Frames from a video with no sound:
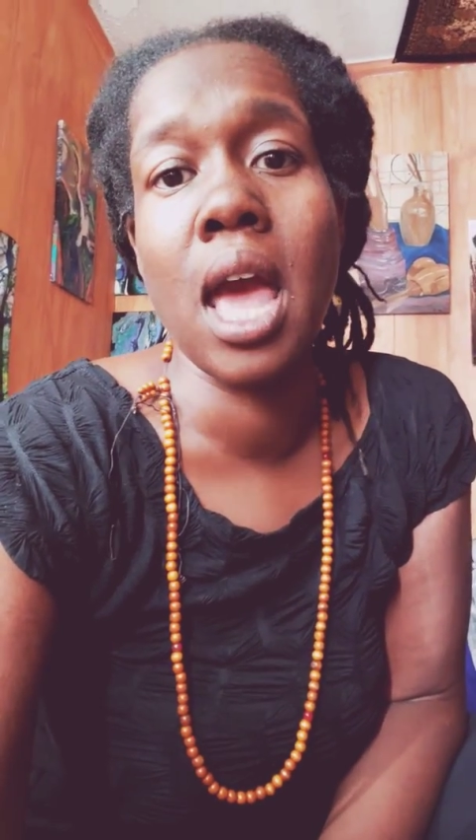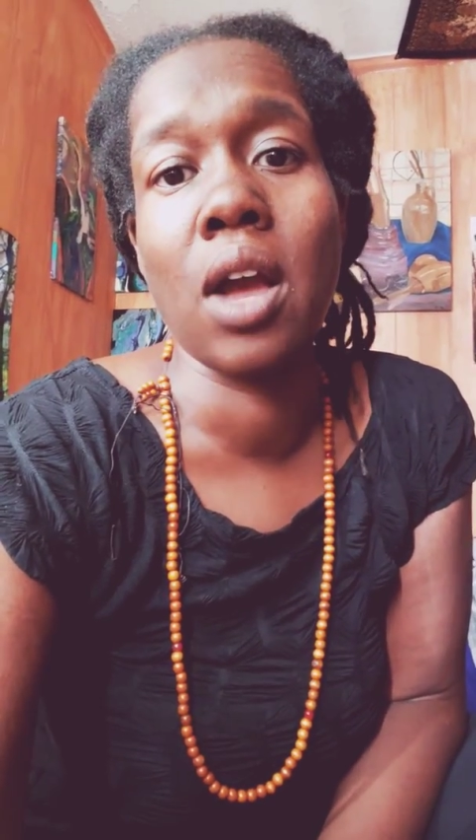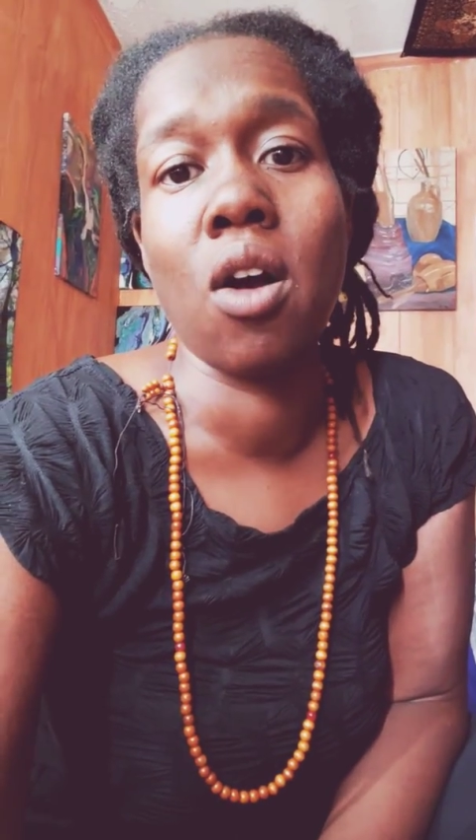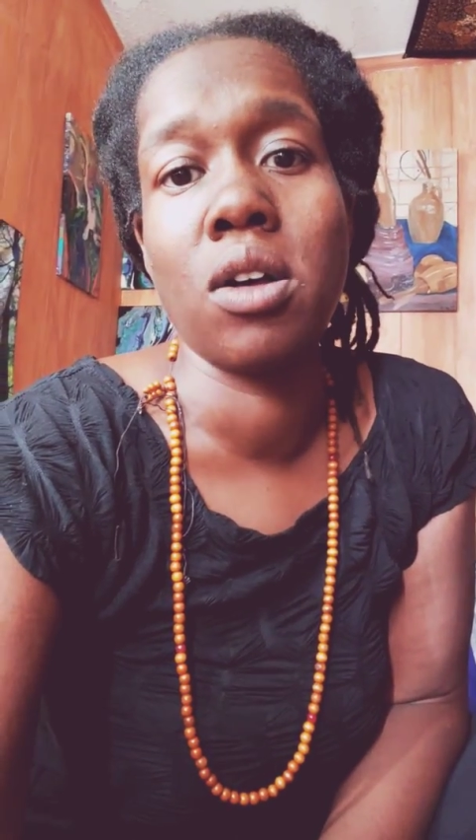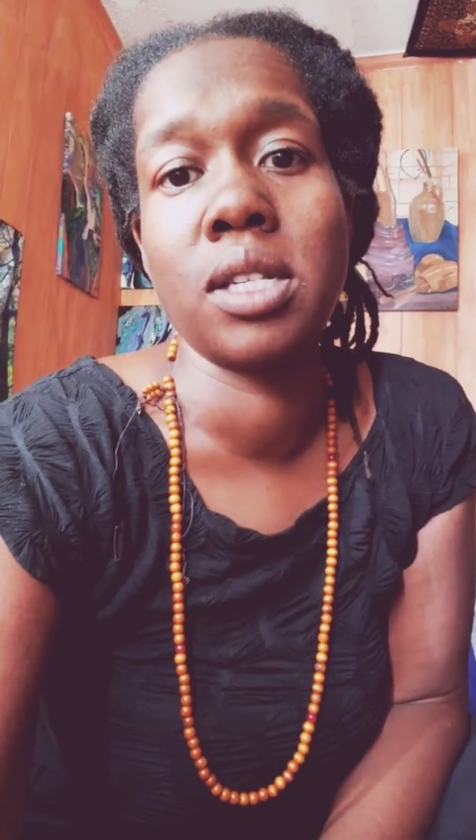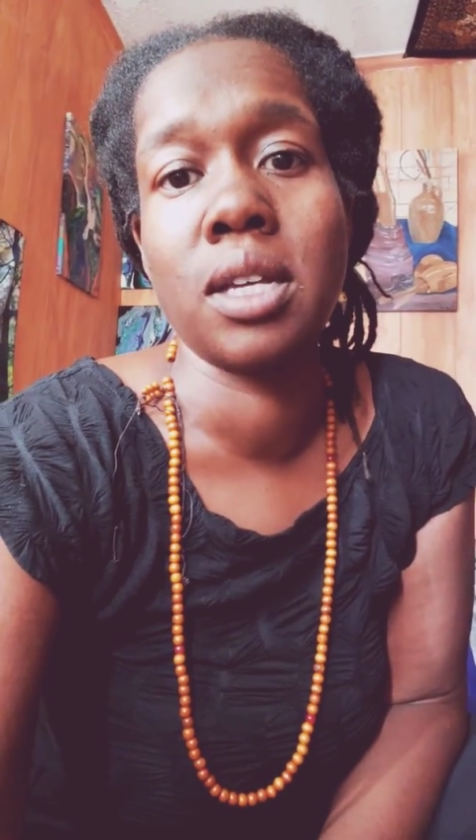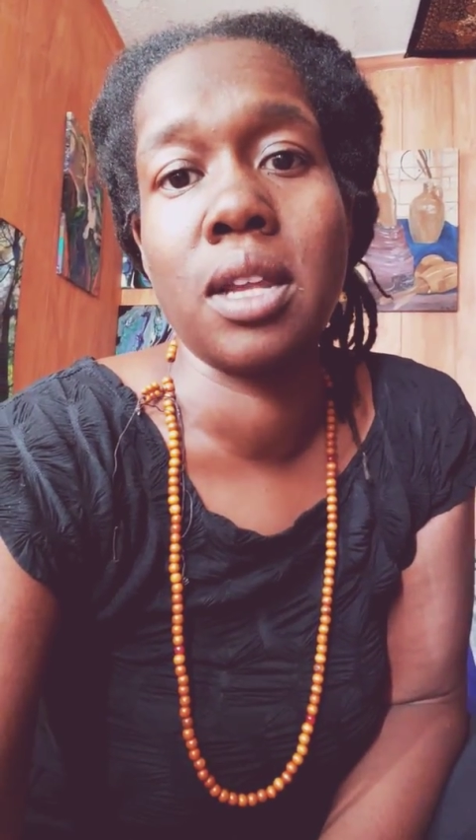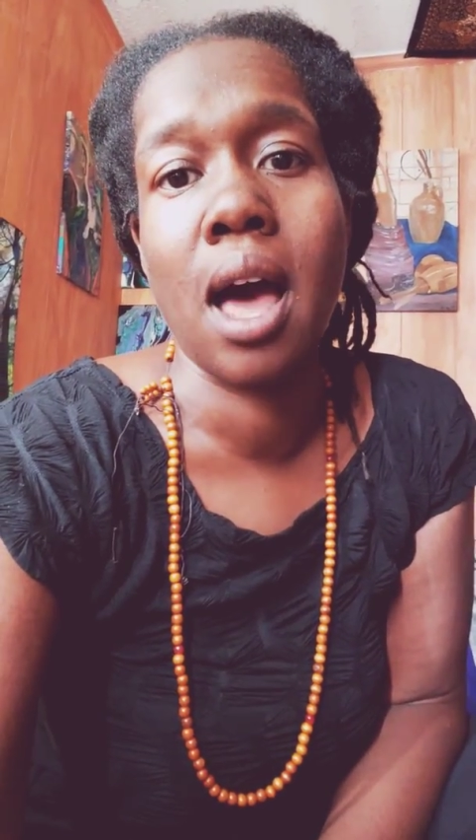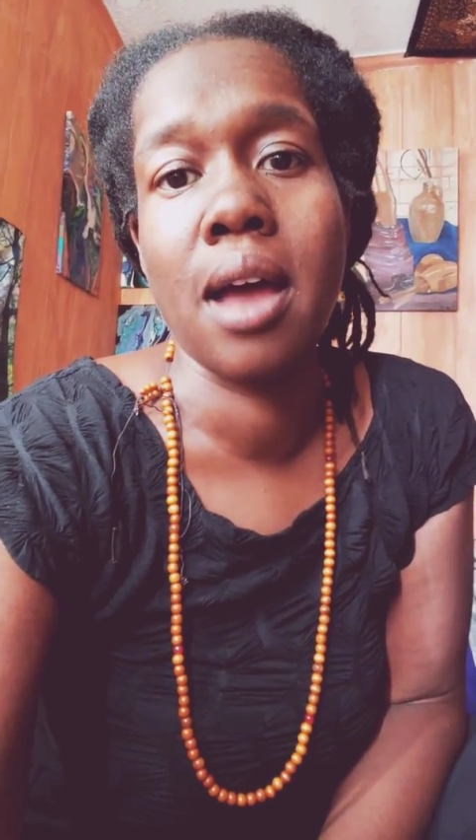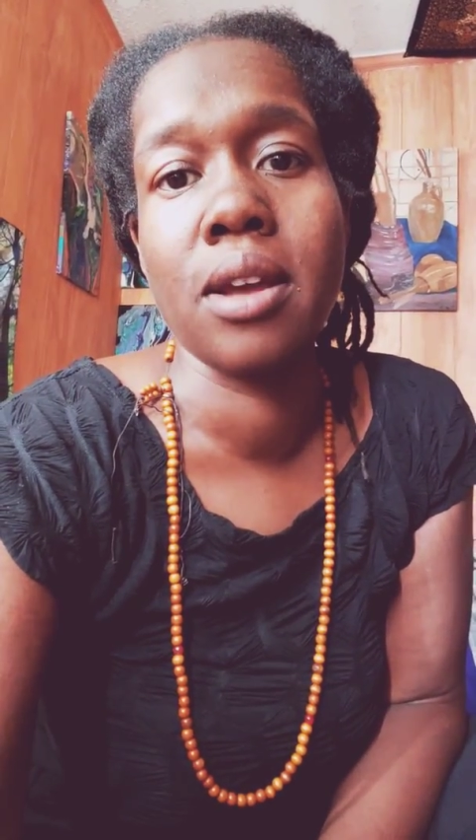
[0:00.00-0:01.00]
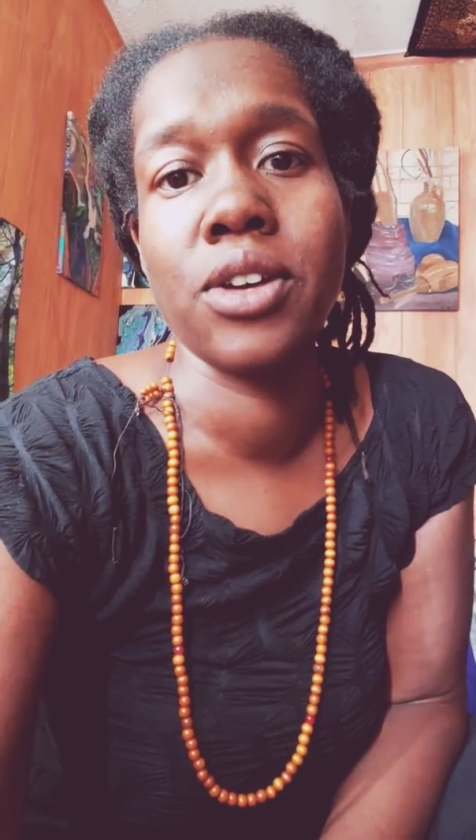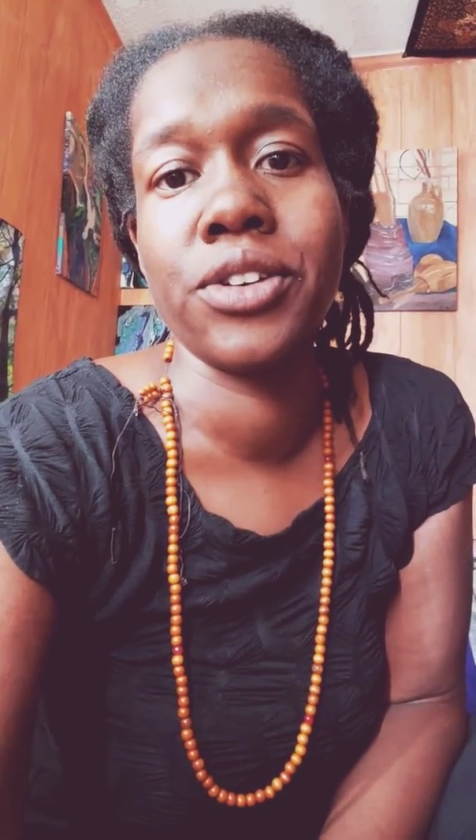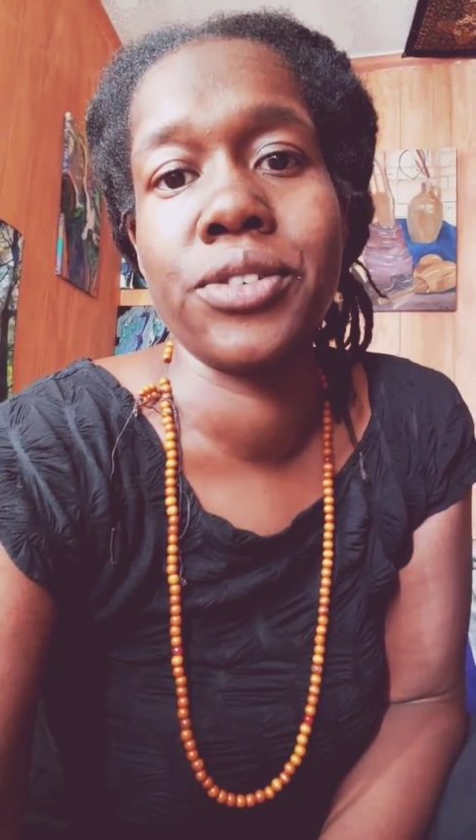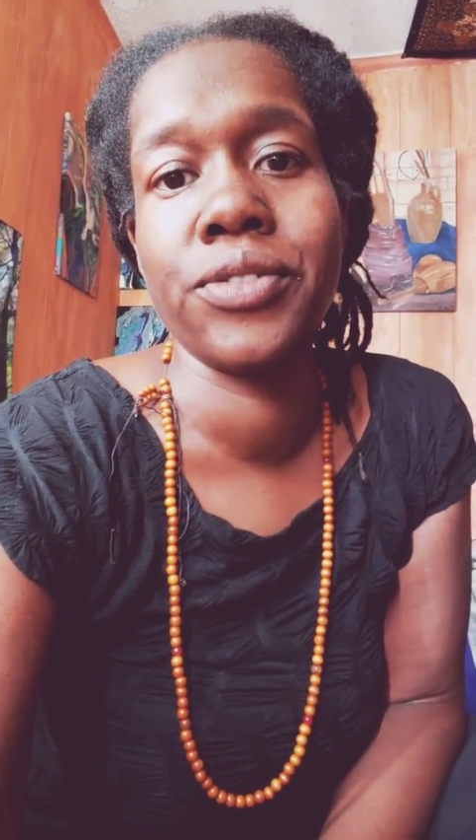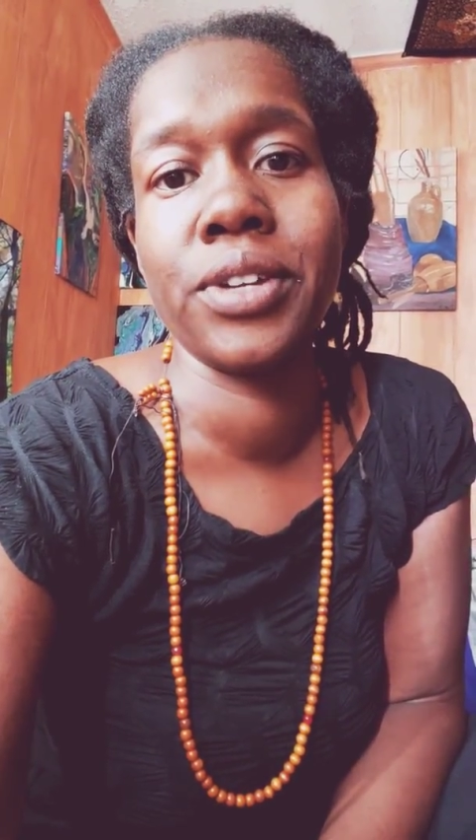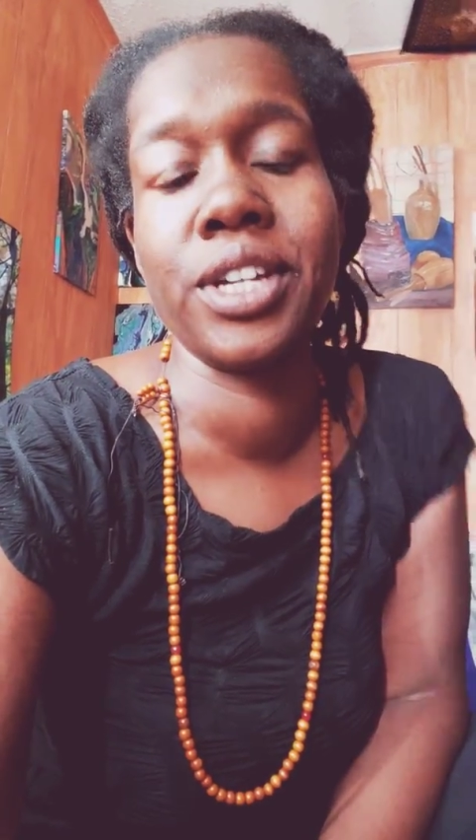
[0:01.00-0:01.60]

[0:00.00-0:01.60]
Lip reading: and causing a lot of